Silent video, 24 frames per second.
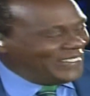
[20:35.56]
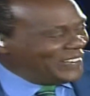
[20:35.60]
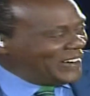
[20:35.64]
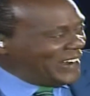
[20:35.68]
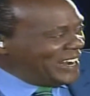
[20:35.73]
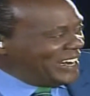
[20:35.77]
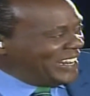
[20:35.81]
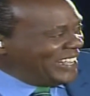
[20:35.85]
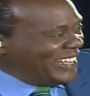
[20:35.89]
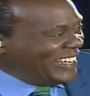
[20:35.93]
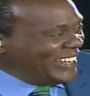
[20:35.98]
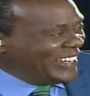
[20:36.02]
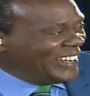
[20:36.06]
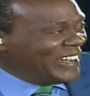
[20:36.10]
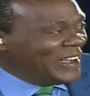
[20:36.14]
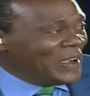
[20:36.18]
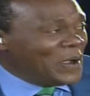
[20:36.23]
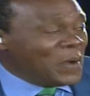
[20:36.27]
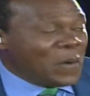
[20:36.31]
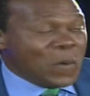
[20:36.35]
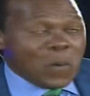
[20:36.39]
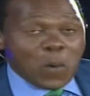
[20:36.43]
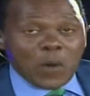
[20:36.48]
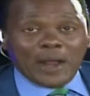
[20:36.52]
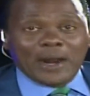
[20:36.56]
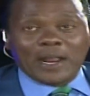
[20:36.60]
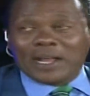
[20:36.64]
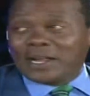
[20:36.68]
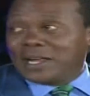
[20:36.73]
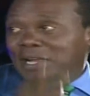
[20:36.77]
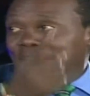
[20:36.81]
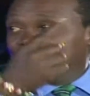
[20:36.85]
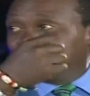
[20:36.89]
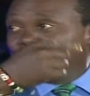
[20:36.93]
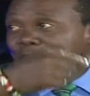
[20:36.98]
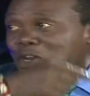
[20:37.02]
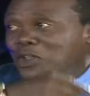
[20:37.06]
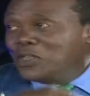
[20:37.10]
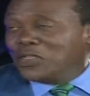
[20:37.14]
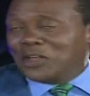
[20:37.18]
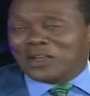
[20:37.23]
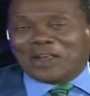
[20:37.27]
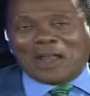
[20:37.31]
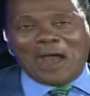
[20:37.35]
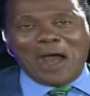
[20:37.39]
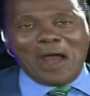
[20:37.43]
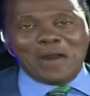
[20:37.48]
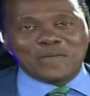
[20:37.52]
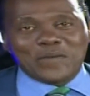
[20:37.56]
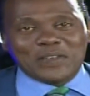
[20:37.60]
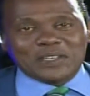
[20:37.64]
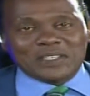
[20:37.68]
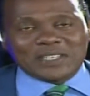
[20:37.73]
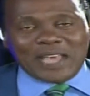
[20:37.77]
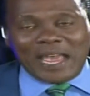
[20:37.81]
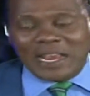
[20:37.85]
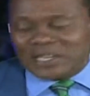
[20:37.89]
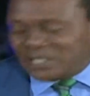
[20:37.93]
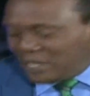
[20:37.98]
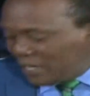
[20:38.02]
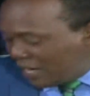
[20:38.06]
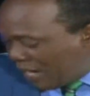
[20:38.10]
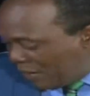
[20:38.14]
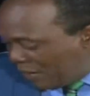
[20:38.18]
we're going to continue the conversation.